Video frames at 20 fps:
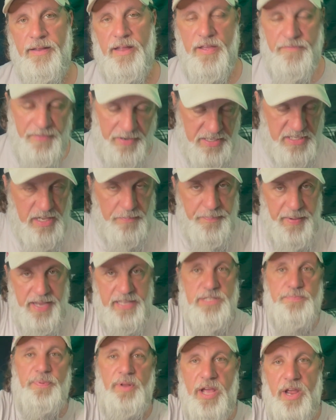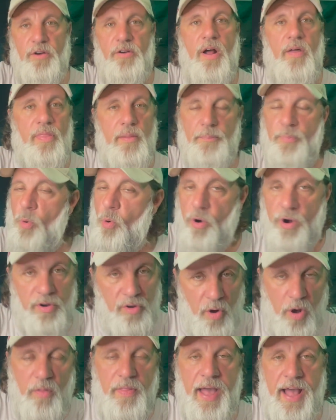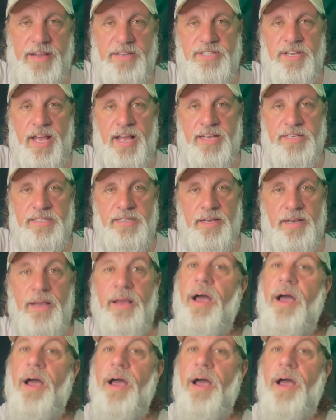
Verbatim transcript: if it's the best player on the board and all that jazz.